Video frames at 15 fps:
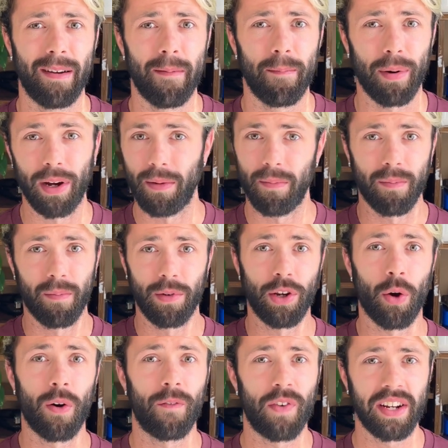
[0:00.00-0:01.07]
but you know
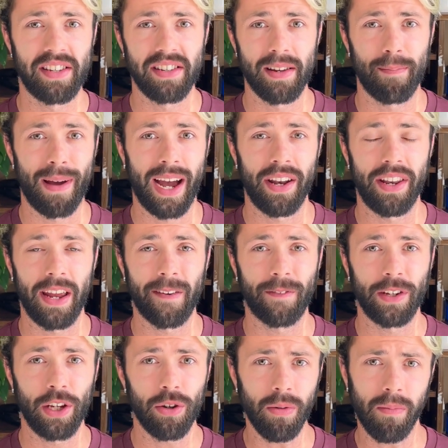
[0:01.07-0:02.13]
what fixes a bad day for
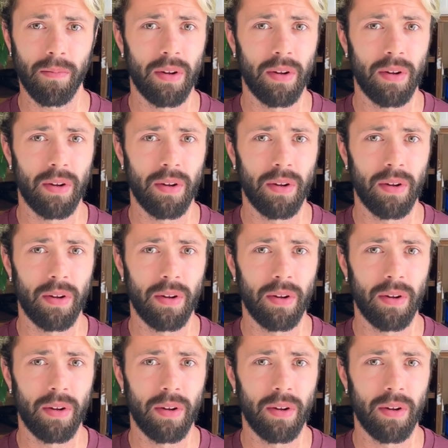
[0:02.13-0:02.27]
you?